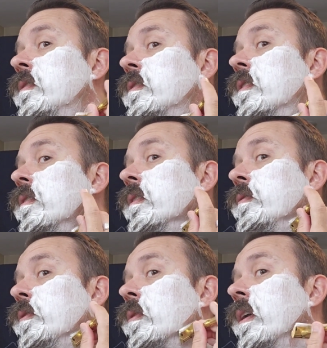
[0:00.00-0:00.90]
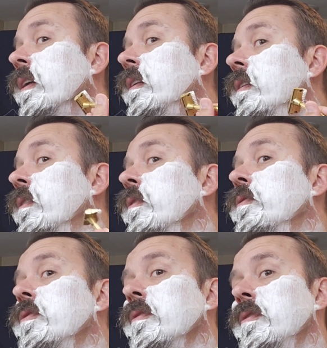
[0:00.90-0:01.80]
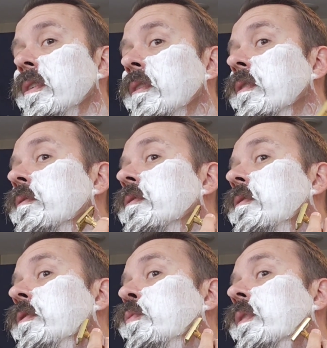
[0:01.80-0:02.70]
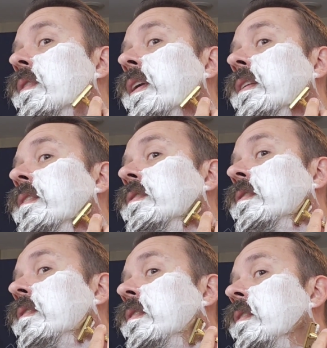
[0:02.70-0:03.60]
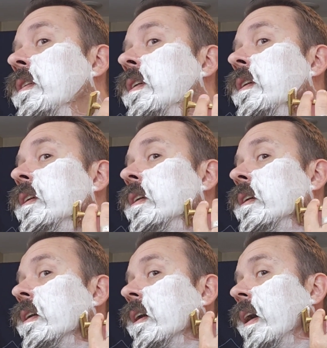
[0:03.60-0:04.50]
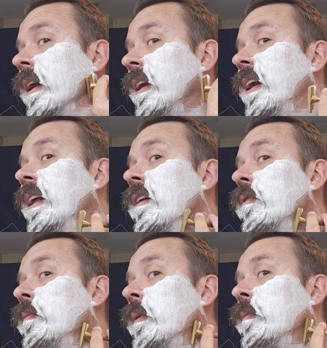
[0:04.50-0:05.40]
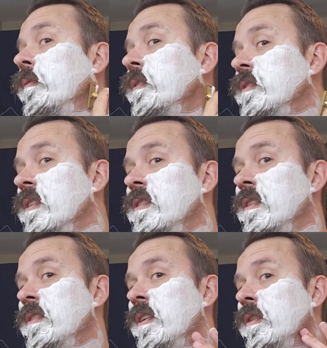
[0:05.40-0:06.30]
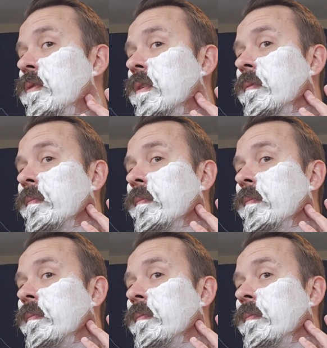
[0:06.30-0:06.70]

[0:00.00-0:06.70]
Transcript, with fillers: So if you like any of those scent notes, you will like this. I cannot remember if it's discontinued.